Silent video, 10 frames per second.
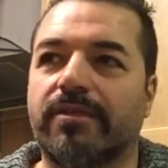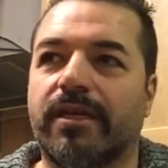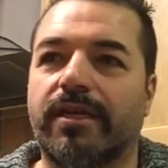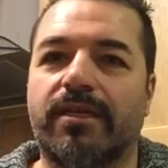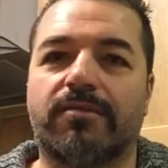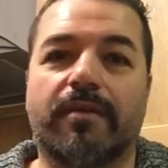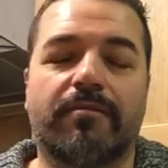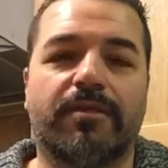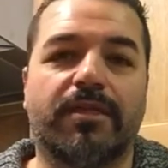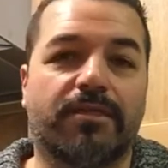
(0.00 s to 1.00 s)
headaches,
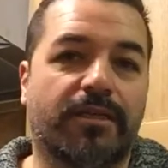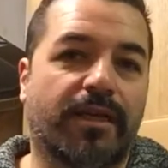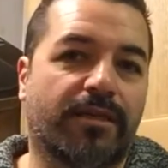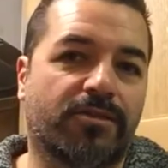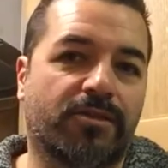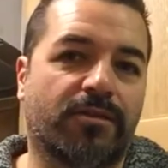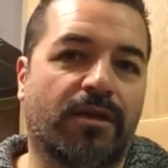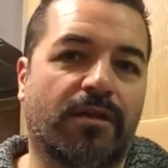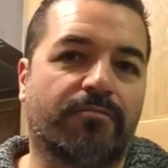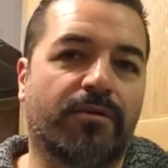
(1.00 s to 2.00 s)
maybe dizziness,
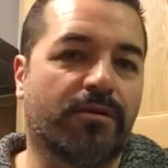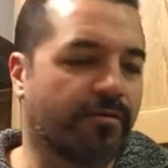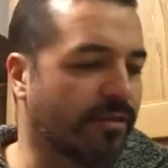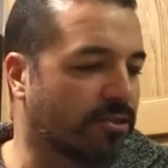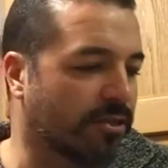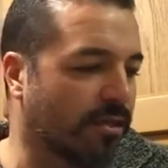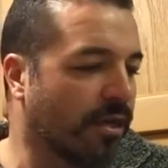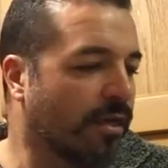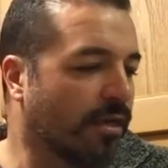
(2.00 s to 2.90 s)
um, blurred vision.